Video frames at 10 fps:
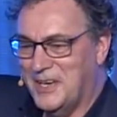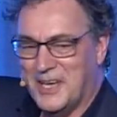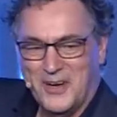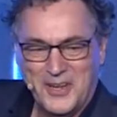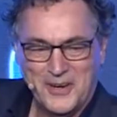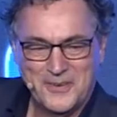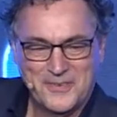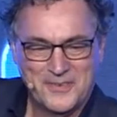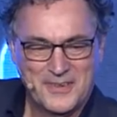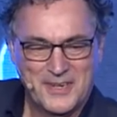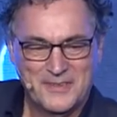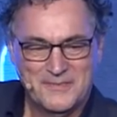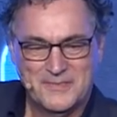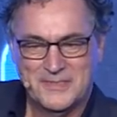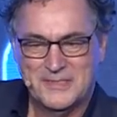down here.
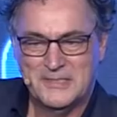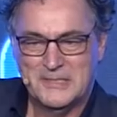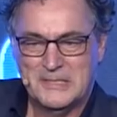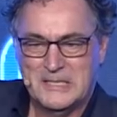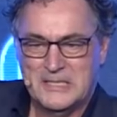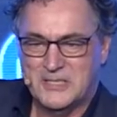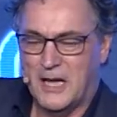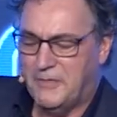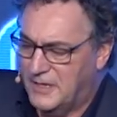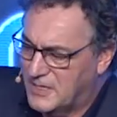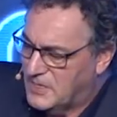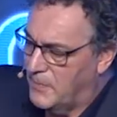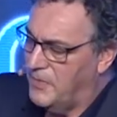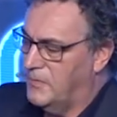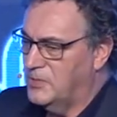So I think that's
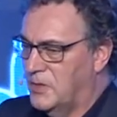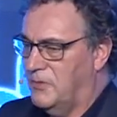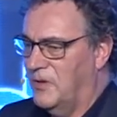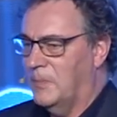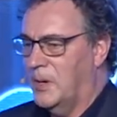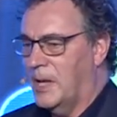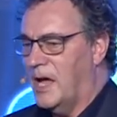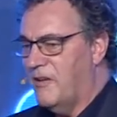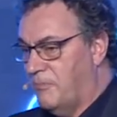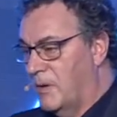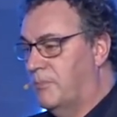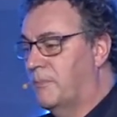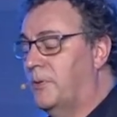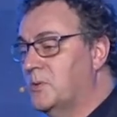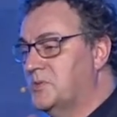something we should think about. I've been
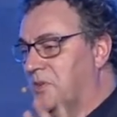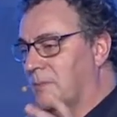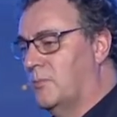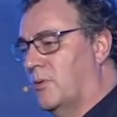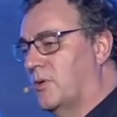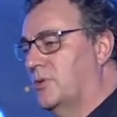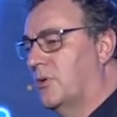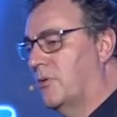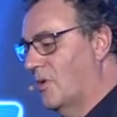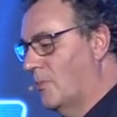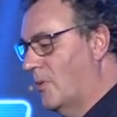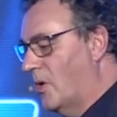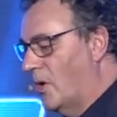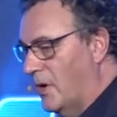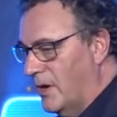proposing a moratorium
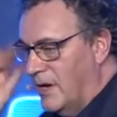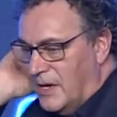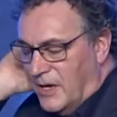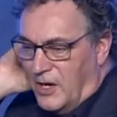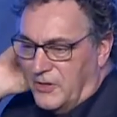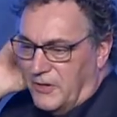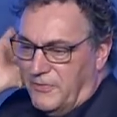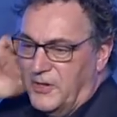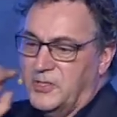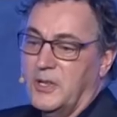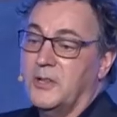on artificial